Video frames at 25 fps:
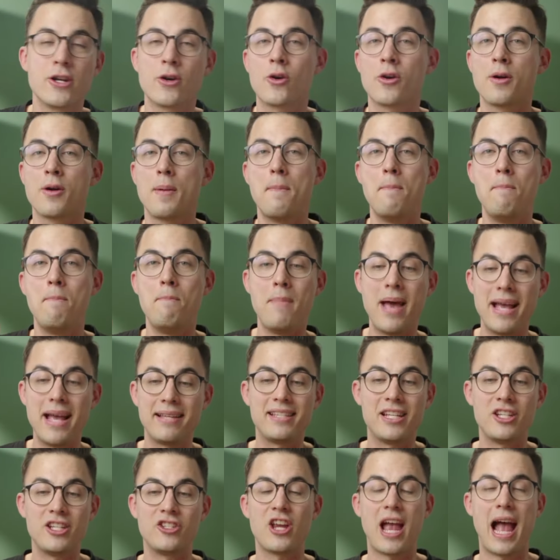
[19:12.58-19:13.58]
your
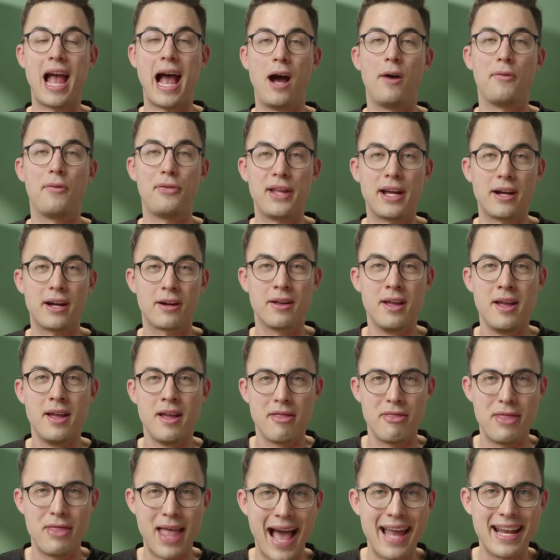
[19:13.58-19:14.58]
message out there.
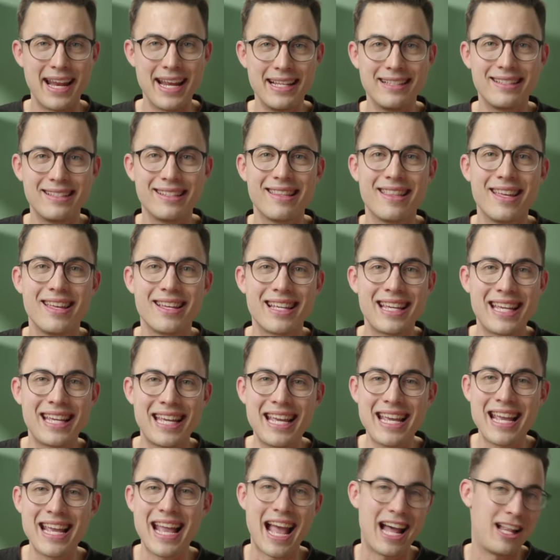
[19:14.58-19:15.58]
That is the
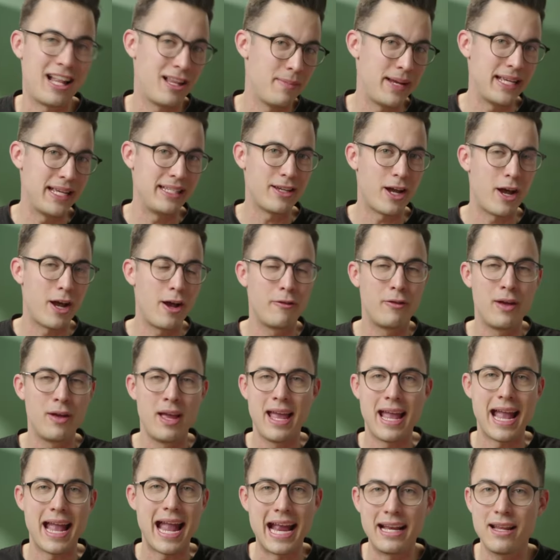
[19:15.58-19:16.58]
key element of
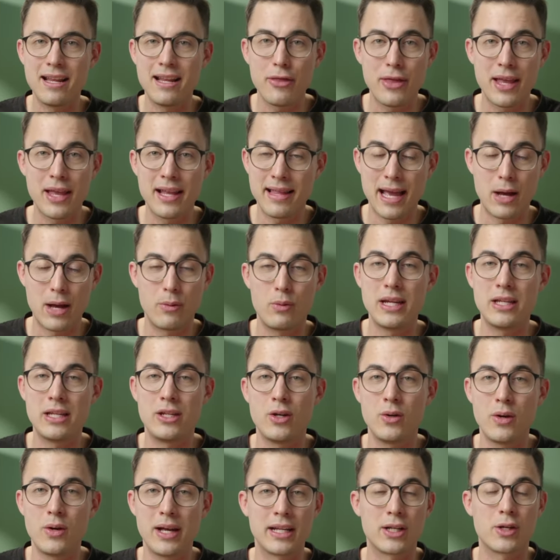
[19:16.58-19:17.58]
anything that we
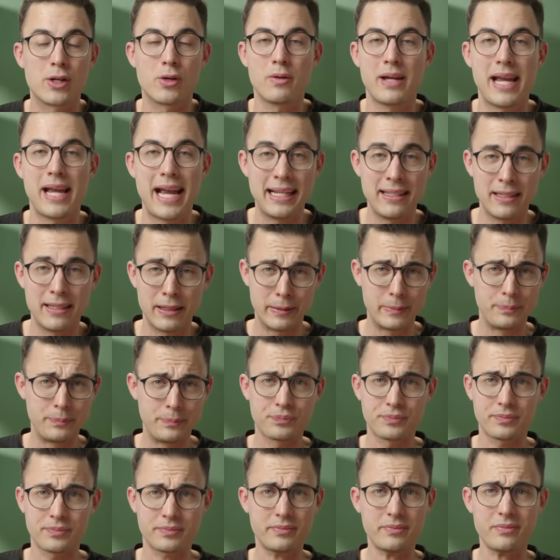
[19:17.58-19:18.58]
do and create
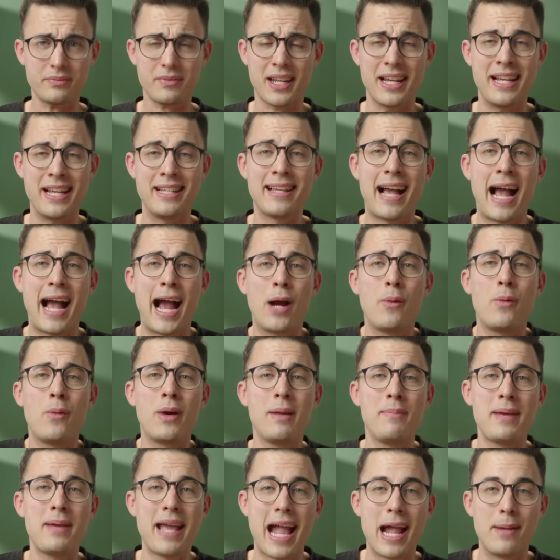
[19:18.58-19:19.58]
is I
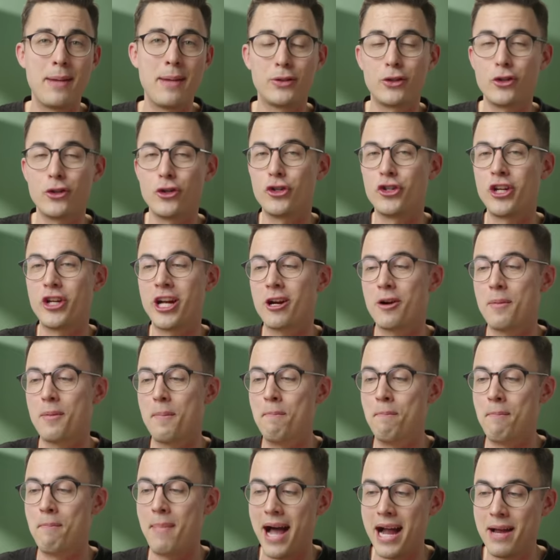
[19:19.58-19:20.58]
want to be able to share
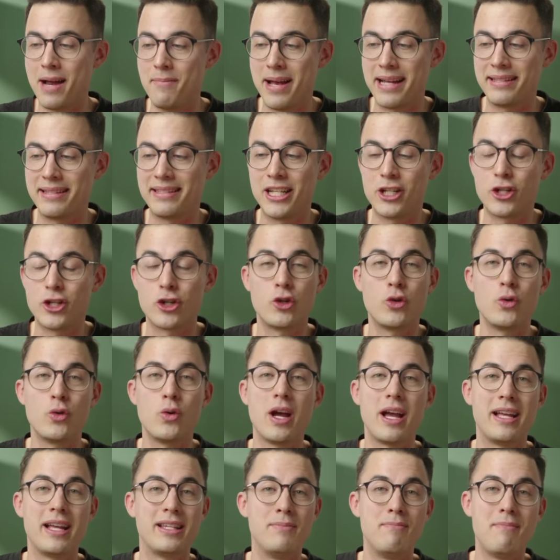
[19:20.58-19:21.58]
my message
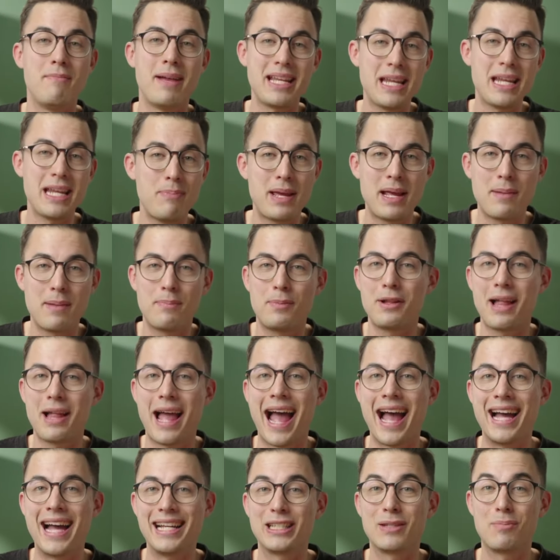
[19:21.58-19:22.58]
to as many
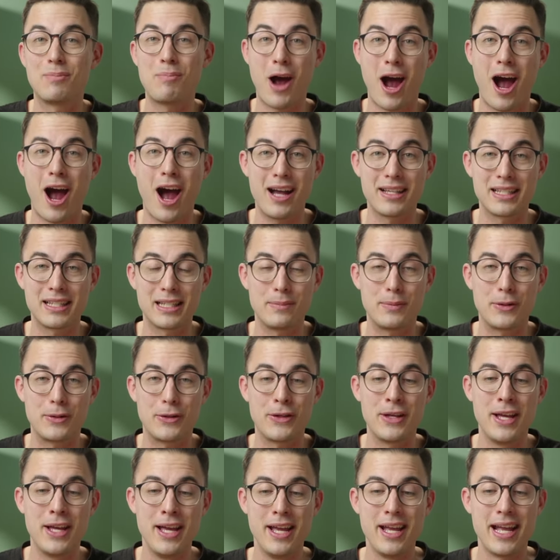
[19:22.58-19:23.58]
people as
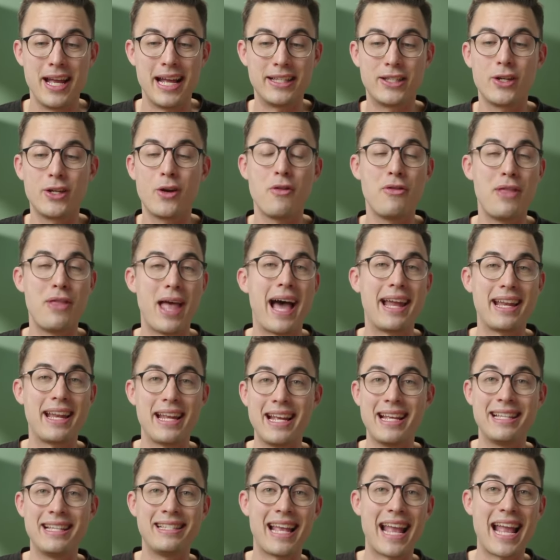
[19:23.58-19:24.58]
possible. And so that
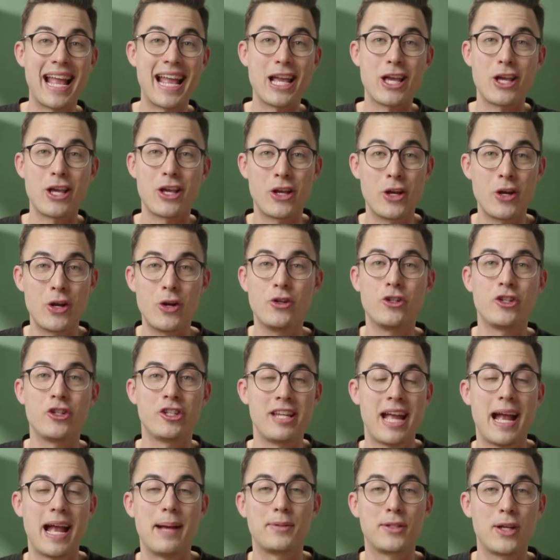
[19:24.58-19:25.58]
is a huge
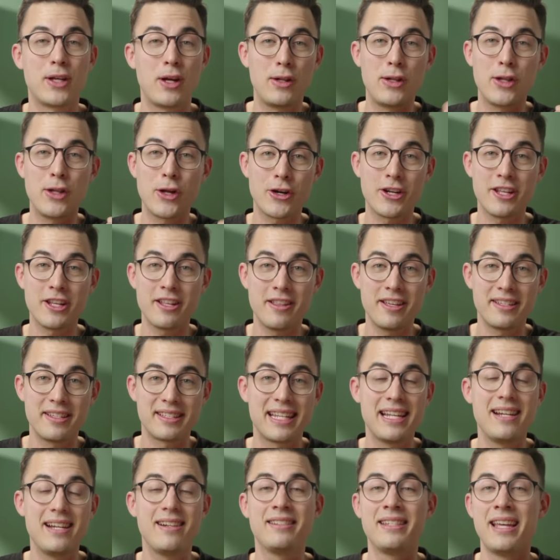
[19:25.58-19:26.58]
step. So learning the
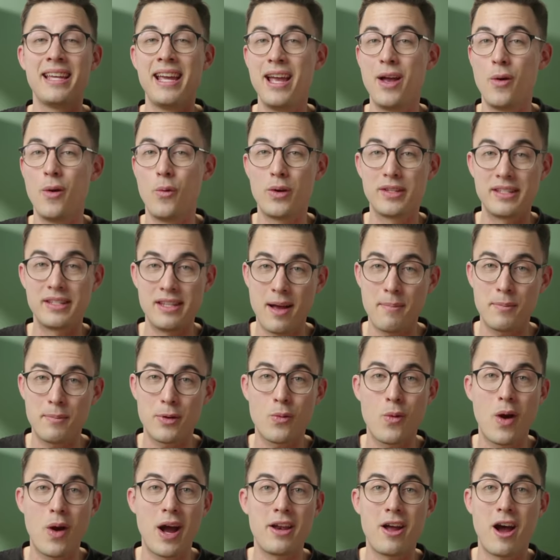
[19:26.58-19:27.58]
skills was
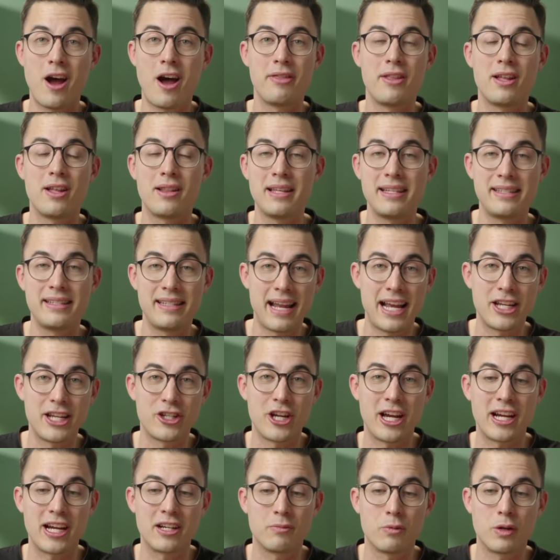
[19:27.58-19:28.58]
number one on the list that I
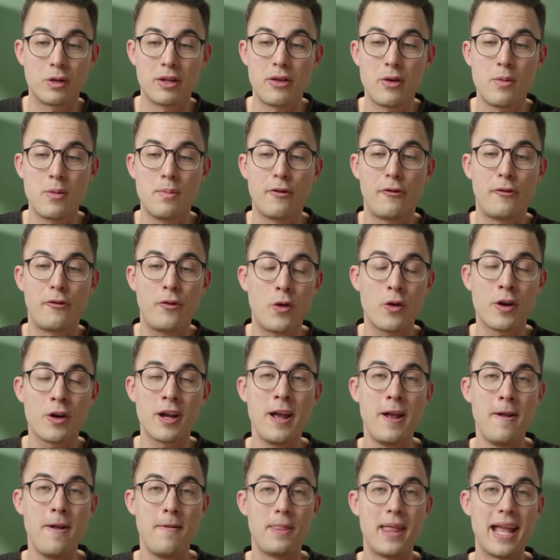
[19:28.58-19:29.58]
shared with you
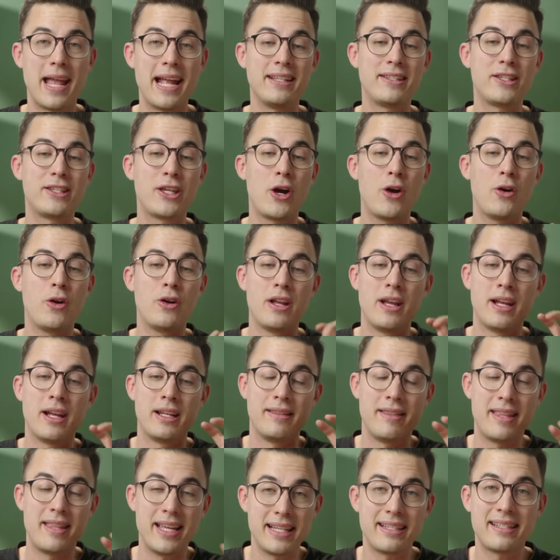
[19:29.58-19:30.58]
before. And so
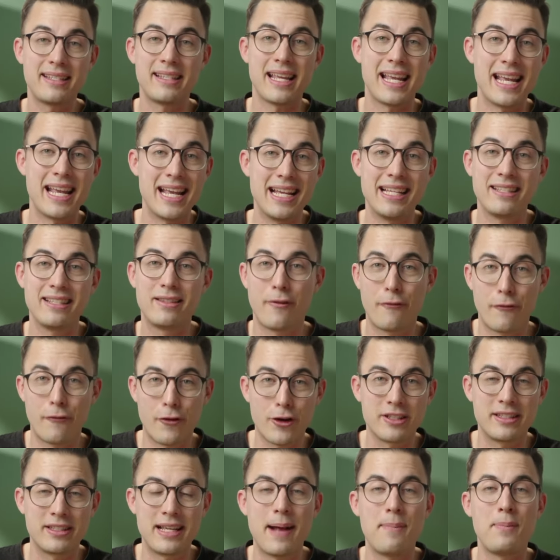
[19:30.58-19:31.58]
this is the
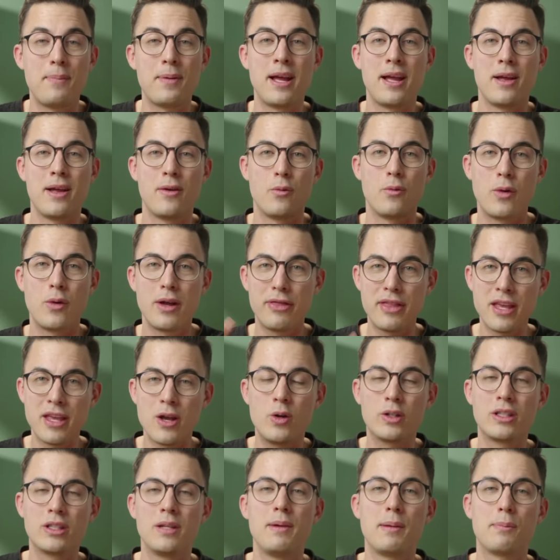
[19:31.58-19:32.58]
first step with
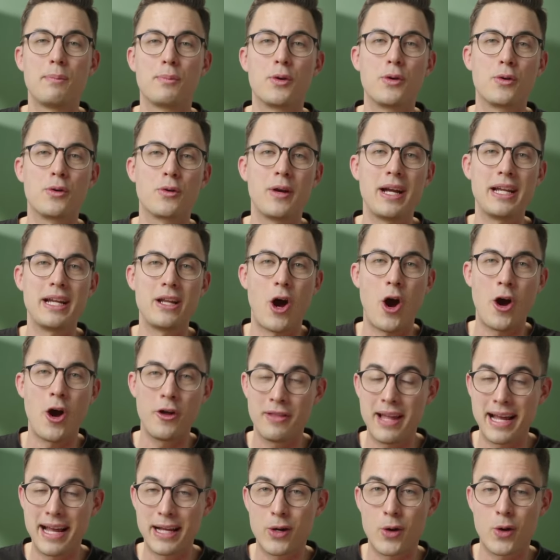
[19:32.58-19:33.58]
the ultimate procreate
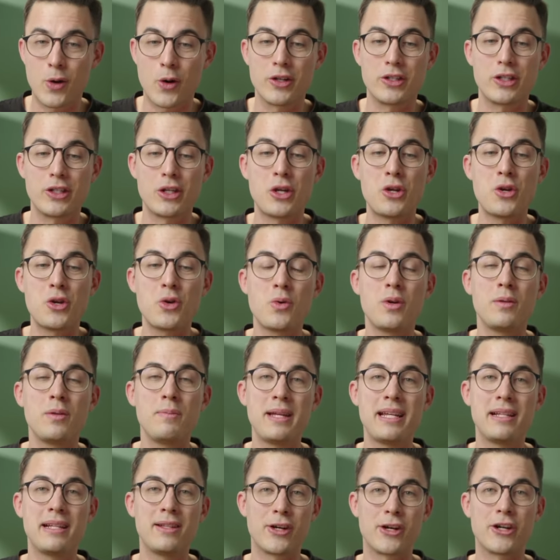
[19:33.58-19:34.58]
online course you will
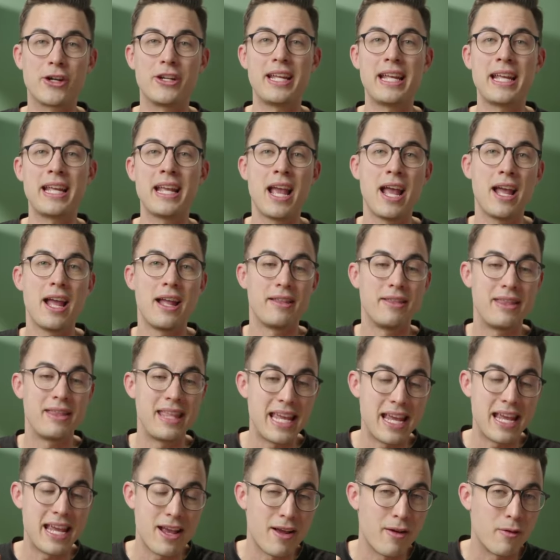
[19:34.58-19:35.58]
be learning
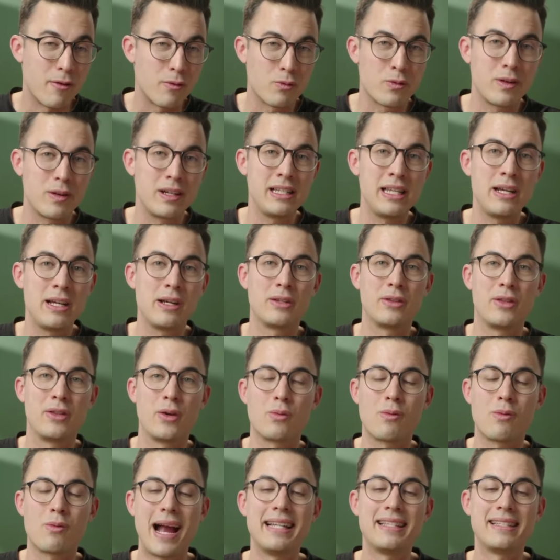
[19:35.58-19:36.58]
the really
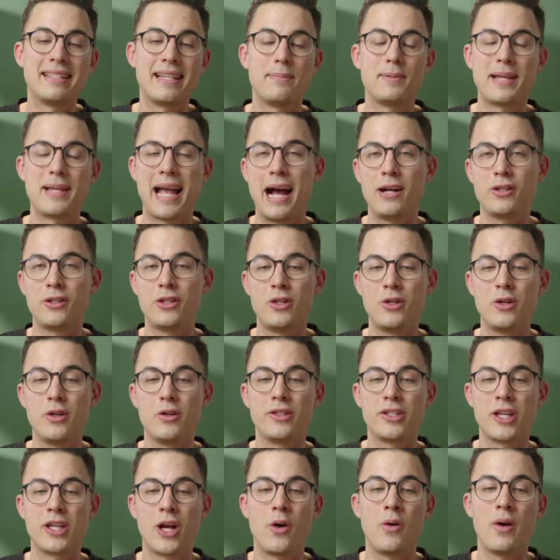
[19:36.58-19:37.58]
the right steps how to
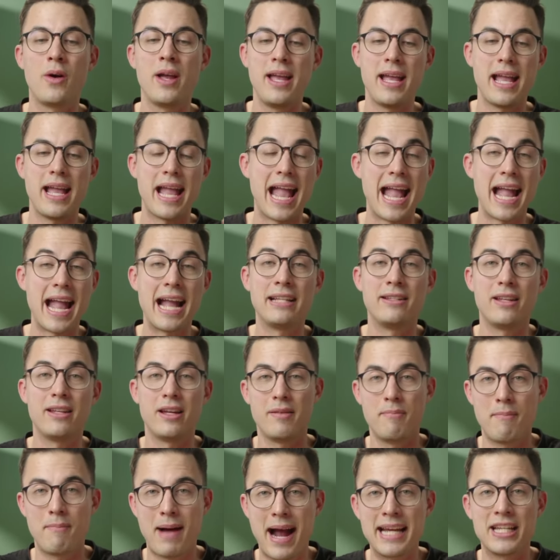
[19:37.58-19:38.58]
do so and
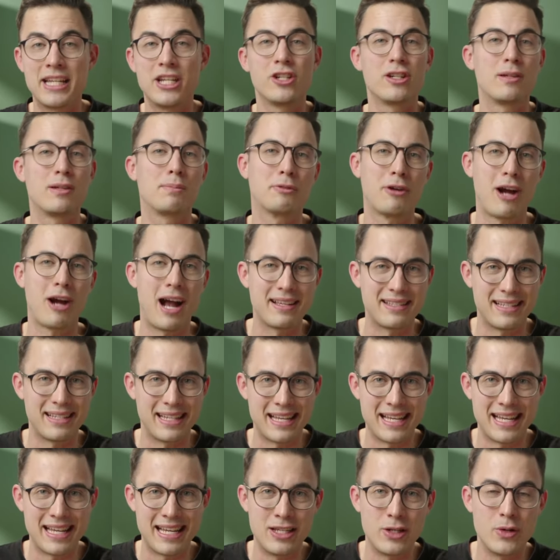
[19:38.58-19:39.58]
my digital
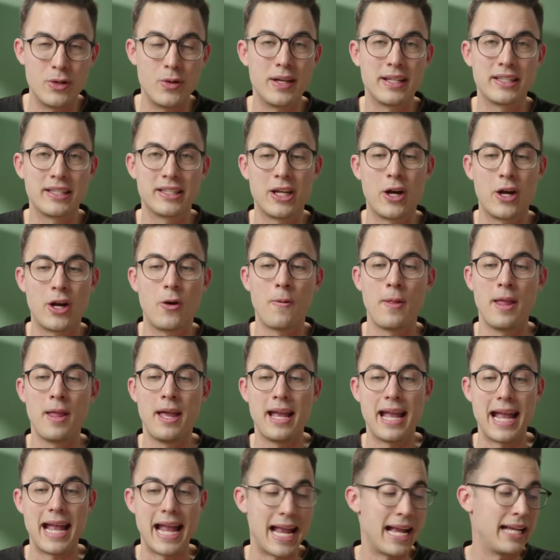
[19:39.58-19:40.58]
process in doing so
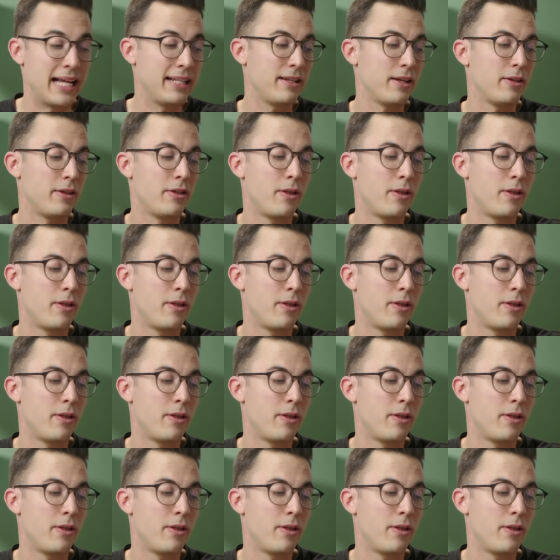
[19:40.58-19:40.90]
and